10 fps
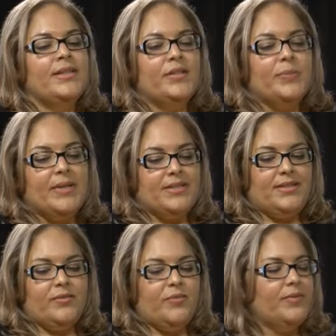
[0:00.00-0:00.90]
they're placed
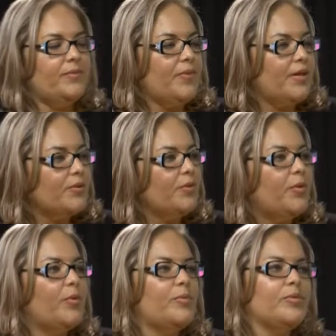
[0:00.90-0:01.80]
in foster
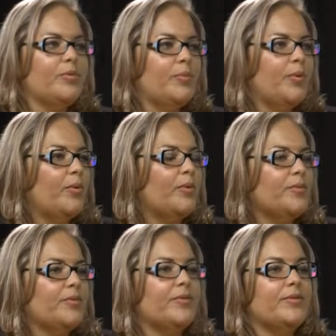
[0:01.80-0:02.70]
homes, group
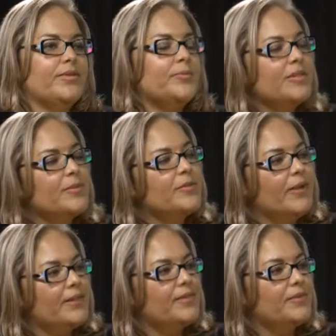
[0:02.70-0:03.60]
homes, or sometimes a
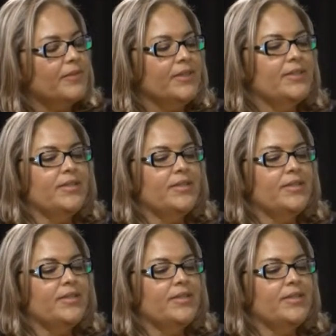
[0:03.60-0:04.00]
relative.